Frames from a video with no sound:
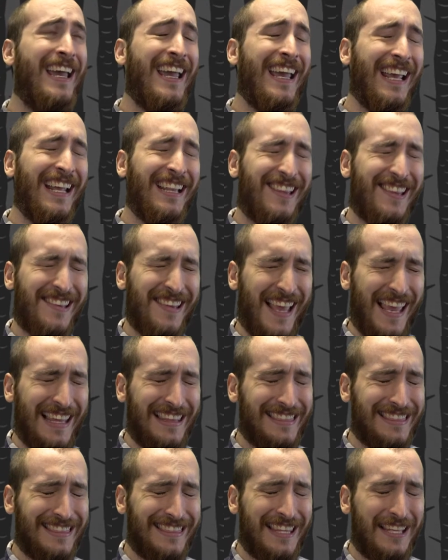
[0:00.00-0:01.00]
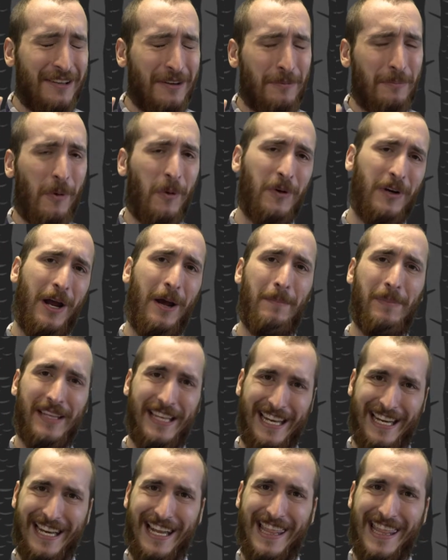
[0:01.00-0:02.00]
It's a little more
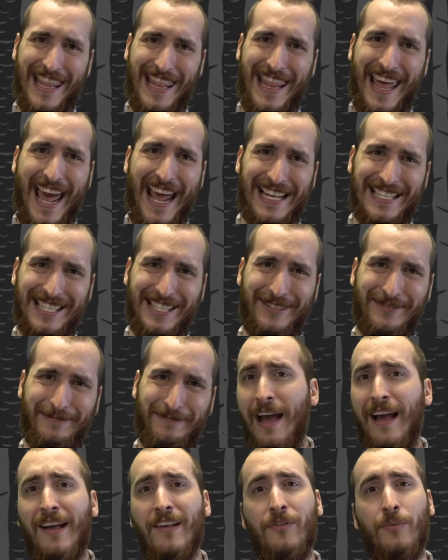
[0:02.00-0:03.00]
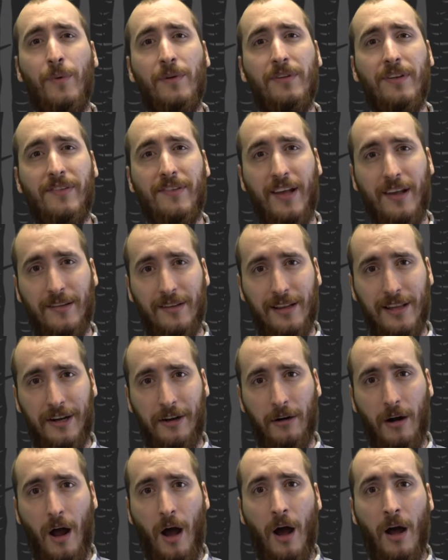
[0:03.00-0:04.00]
complicated than that. As we'll discuss
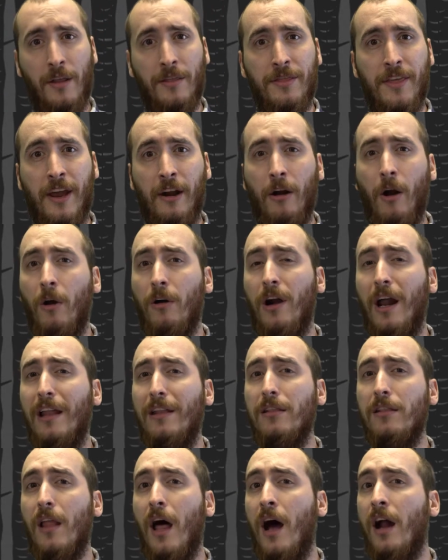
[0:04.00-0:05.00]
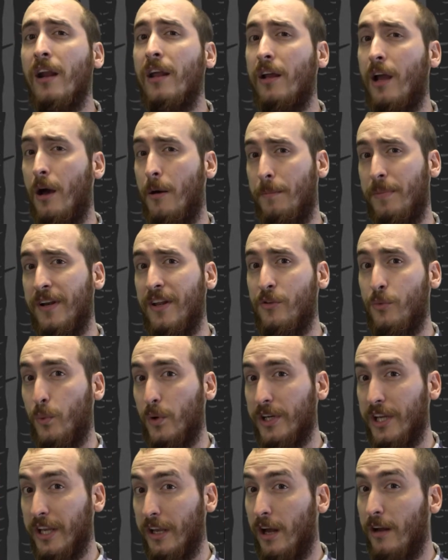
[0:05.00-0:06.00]
later on, there are a lot of companies
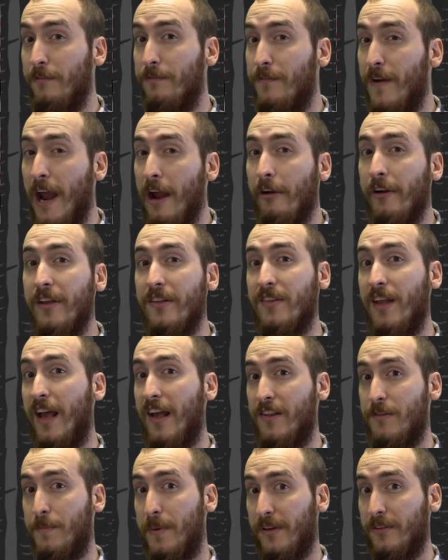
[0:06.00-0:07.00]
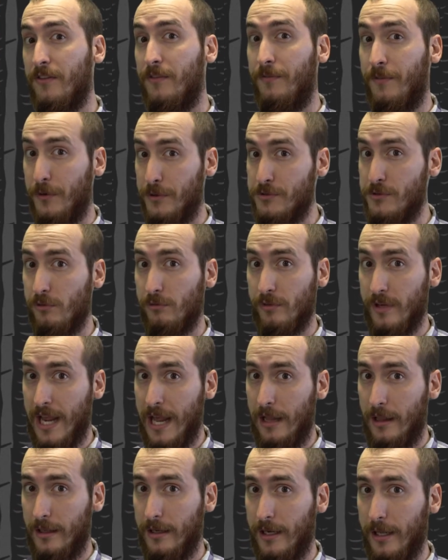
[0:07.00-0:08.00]
working on various aspects of virtual
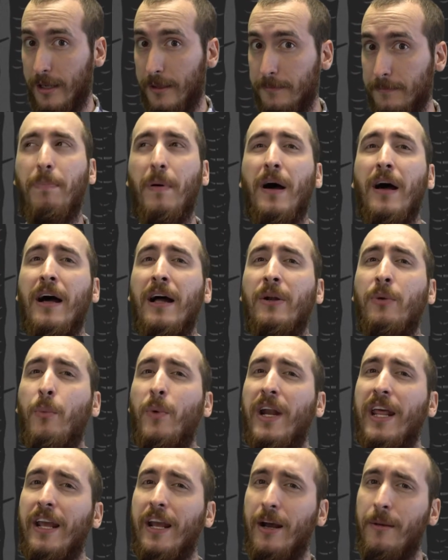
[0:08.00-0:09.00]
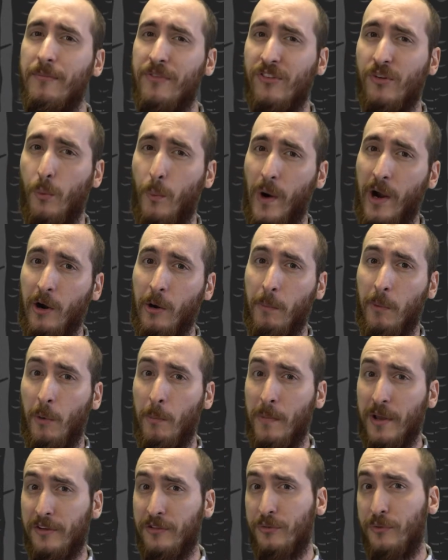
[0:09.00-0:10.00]
reality. But when it comes to wearable
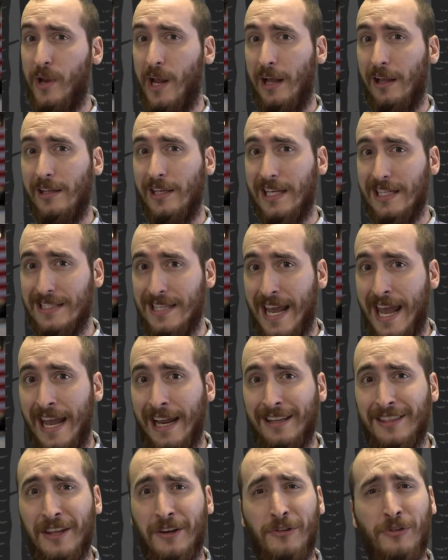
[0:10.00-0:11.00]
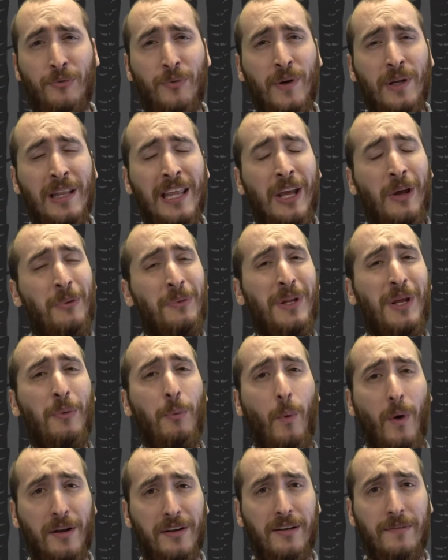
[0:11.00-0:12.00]
mixed reality tech, there's really only
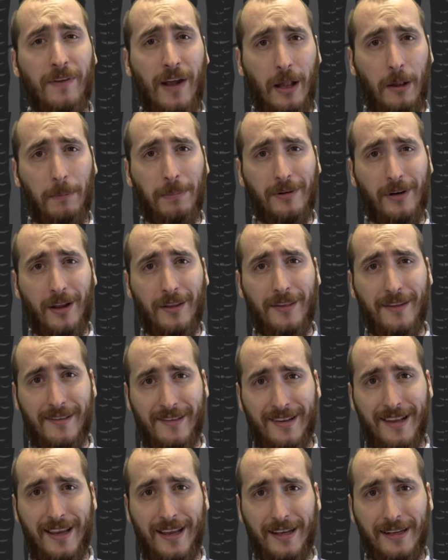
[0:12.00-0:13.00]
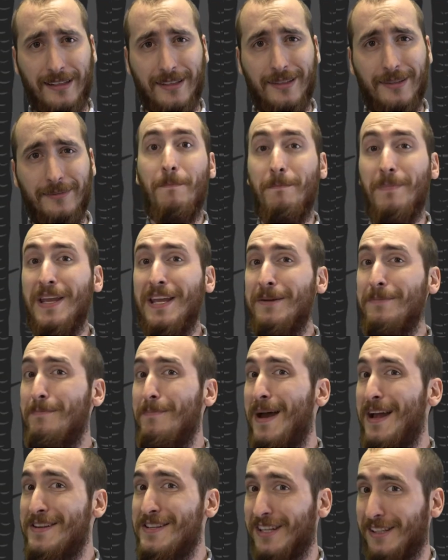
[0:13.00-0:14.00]
one developer on the scene. Meet
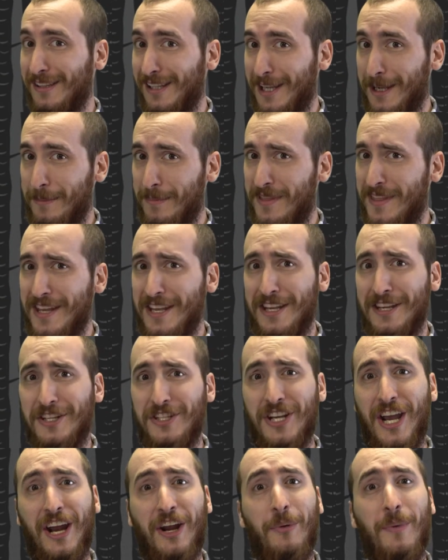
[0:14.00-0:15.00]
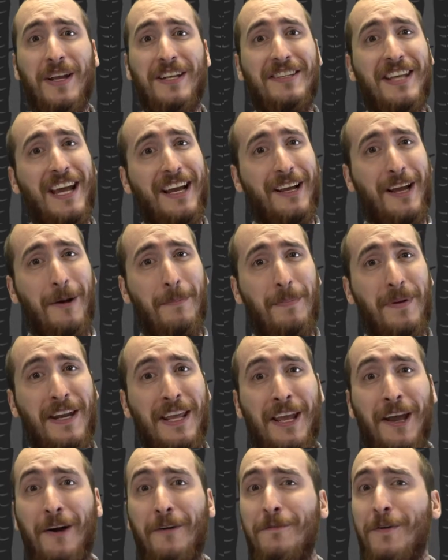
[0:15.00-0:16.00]
Magic Leap, the shadowy tech
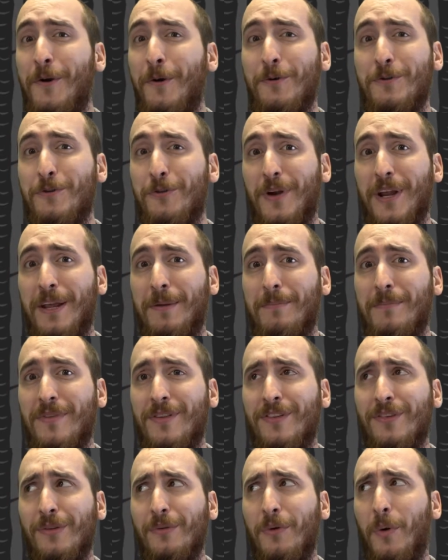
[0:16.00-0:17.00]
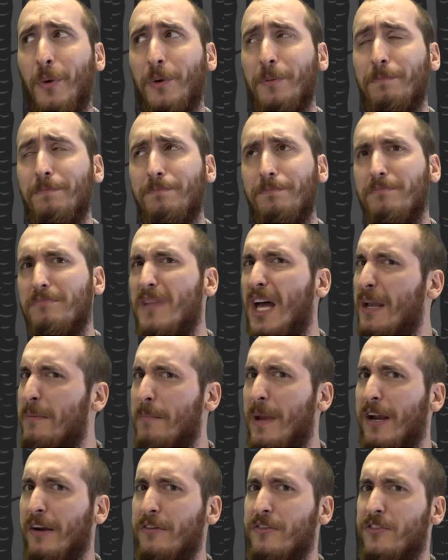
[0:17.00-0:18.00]
company of your dreams, or
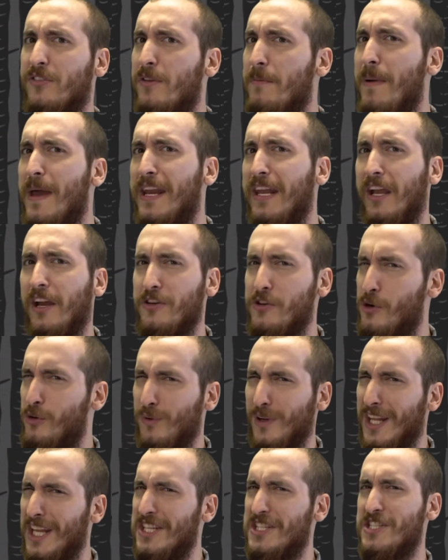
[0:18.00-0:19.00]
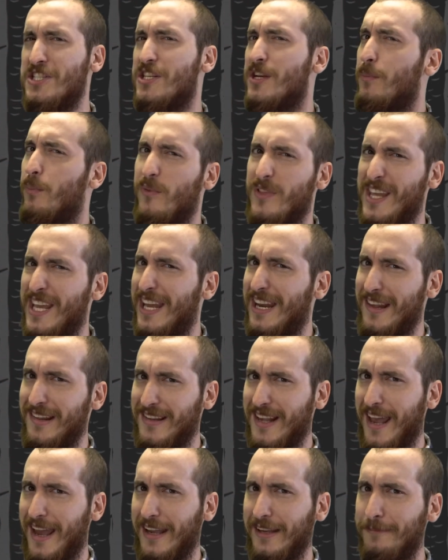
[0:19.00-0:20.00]
nightmares, depending on your relationship with the
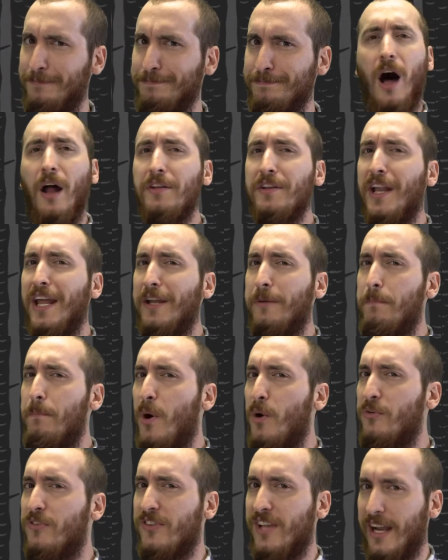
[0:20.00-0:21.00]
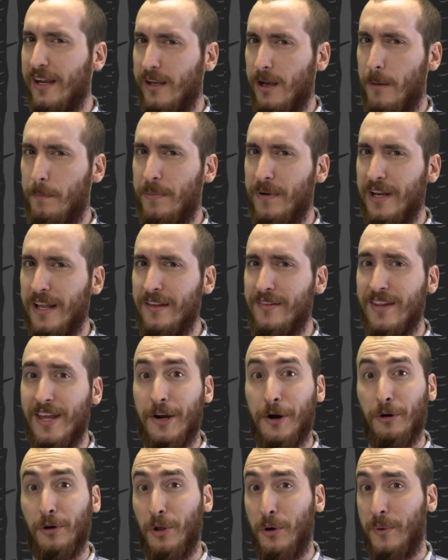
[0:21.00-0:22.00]
NSA. Unlike most tech companies that
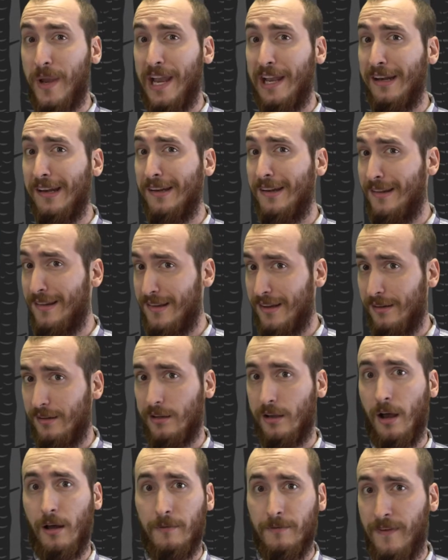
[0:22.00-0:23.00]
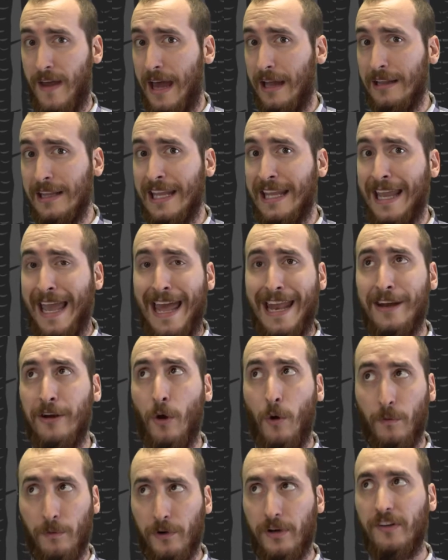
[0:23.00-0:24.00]
are located in Silicon Valley and
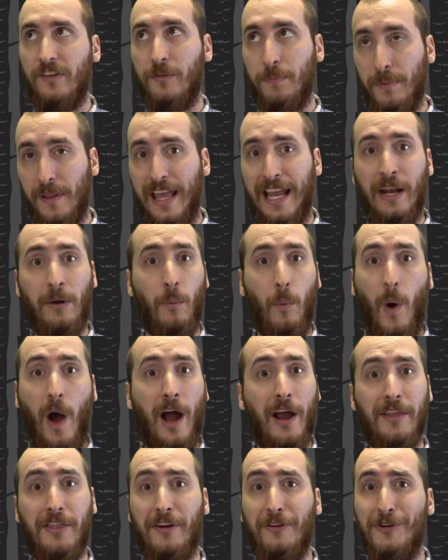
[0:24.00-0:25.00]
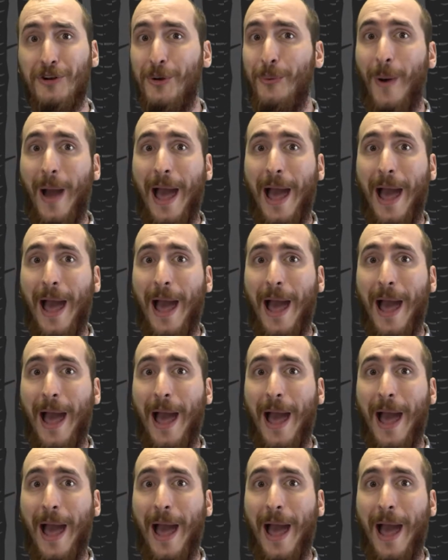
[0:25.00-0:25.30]
over-explain why their new